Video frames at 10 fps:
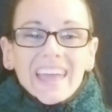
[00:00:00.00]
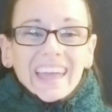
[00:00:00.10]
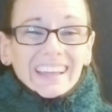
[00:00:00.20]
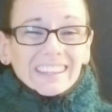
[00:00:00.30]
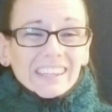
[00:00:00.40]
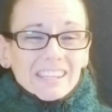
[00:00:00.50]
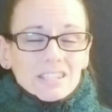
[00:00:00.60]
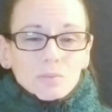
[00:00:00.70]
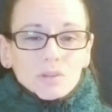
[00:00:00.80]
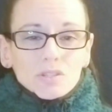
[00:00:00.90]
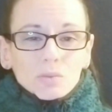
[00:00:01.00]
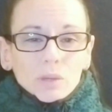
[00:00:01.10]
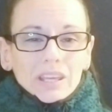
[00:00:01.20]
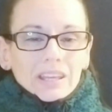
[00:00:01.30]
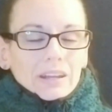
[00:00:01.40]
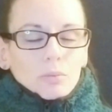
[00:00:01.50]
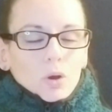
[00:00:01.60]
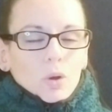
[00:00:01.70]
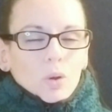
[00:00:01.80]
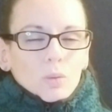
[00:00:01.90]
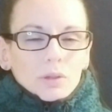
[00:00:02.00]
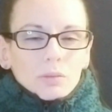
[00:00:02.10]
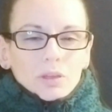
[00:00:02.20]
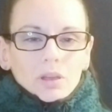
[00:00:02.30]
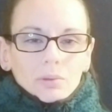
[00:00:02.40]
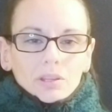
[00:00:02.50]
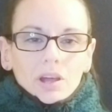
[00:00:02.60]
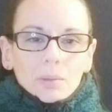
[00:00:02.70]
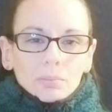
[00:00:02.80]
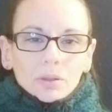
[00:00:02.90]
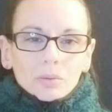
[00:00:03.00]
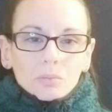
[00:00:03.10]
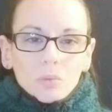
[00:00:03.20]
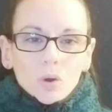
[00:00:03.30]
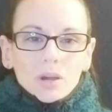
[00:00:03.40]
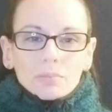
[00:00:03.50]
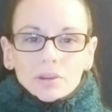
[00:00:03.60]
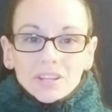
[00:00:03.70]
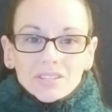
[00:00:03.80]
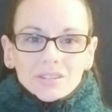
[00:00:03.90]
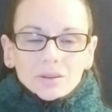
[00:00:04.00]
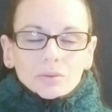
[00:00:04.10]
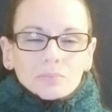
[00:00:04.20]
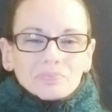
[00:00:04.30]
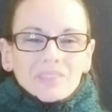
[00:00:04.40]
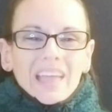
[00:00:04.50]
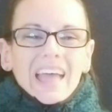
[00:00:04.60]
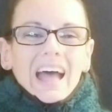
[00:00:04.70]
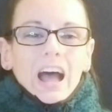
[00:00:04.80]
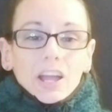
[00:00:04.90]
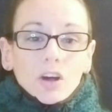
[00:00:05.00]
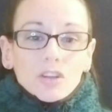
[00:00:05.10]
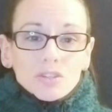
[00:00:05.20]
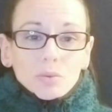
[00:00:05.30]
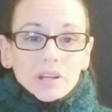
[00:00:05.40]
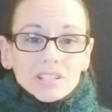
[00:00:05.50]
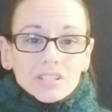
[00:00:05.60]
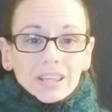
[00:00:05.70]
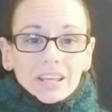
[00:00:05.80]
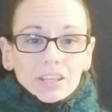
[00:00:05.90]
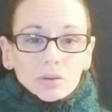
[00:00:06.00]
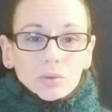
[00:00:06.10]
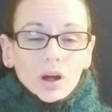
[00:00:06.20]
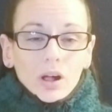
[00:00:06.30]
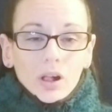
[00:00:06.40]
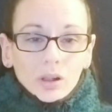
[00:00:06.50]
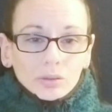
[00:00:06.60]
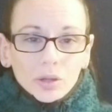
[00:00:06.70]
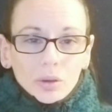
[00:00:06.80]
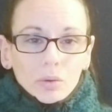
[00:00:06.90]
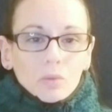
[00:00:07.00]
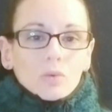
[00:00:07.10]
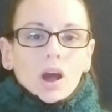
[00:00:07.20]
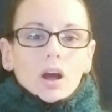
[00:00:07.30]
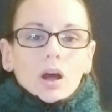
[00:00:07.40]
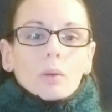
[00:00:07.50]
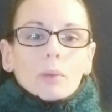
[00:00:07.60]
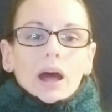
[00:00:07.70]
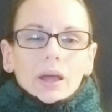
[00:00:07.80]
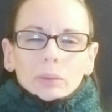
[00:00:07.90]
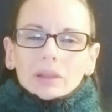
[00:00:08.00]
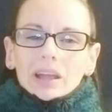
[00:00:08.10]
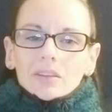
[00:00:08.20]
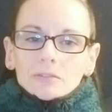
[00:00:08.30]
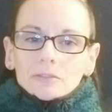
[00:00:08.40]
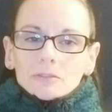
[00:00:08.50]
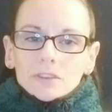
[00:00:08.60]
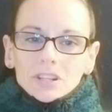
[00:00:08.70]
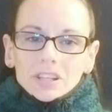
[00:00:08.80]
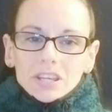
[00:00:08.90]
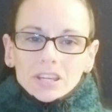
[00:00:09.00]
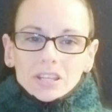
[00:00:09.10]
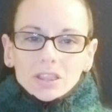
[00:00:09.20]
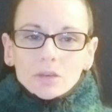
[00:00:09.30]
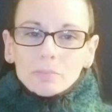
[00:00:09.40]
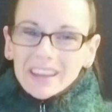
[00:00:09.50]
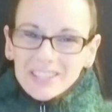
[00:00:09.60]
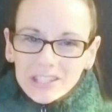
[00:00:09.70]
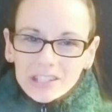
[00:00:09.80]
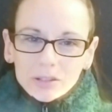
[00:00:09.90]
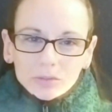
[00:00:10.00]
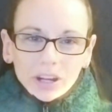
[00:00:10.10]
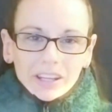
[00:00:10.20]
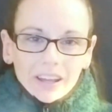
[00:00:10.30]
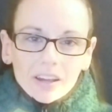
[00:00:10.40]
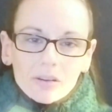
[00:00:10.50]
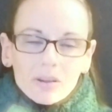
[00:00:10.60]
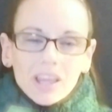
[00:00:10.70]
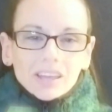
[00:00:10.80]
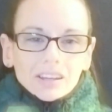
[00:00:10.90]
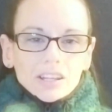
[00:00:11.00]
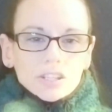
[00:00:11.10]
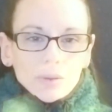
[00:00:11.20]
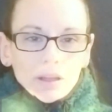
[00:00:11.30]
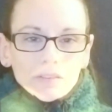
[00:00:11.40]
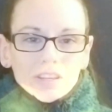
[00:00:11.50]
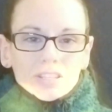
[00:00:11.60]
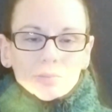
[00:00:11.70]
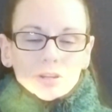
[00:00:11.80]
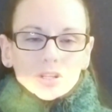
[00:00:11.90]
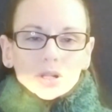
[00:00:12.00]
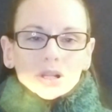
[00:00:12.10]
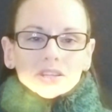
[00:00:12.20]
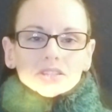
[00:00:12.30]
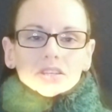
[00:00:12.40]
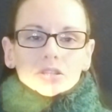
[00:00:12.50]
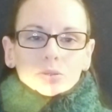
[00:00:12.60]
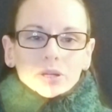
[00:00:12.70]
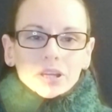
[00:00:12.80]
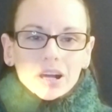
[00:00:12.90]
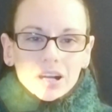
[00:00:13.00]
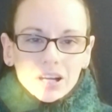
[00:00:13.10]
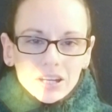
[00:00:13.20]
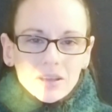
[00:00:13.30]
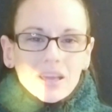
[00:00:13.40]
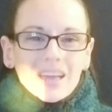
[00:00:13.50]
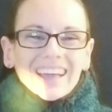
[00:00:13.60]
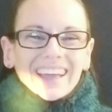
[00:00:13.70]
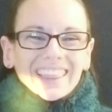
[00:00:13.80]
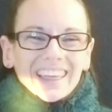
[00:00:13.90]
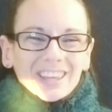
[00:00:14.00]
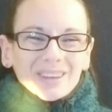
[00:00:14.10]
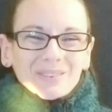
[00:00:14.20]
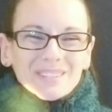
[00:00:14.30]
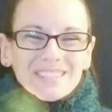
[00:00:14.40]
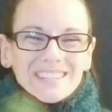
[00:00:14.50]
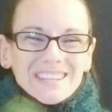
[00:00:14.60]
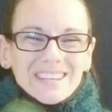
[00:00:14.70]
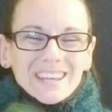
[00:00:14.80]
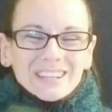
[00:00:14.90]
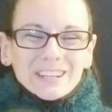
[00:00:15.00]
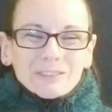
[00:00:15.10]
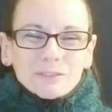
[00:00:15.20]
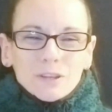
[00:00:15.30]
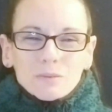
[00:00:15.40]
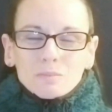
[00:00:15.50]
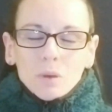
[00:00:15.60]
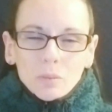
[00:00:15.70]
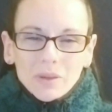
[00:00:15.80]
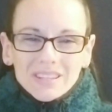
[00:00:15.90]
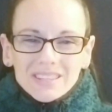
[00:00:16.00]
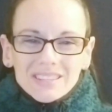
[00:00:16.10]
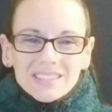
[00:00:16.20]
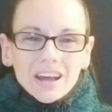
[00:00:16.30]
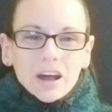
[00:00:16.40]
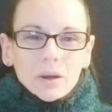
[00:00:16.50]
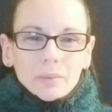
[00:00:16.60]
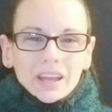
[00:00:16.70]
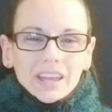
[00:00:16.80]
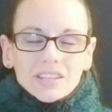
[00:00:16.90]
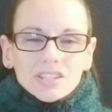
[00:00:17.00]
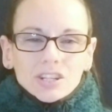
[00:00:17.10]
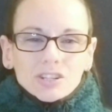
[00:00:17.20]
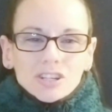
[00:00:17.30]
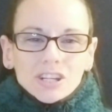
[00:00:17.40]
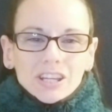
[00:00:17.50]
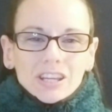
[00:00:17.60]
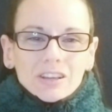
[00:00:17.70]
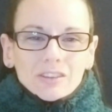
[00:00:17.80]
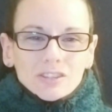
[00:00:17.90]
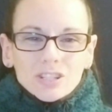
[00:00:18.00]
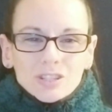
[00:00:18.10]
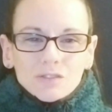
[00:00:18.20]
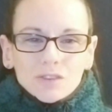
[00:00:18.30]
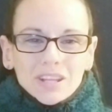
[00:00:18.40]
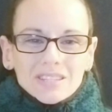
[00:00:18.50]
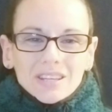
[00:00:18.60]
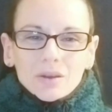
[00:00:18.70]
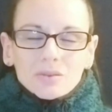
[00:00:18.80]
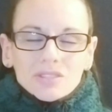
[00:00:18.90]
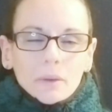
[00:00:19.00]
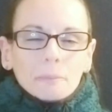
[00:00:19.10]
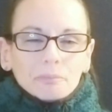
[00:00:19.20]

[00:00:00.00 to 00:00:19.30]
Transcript: at least once a week and I'm hoping to be able to upload more pretty soon. I also want to let you all know I'm not feeling the best right now, and I do have a special accessory on that you will see in a few moments. I had surgery just a few days ago, so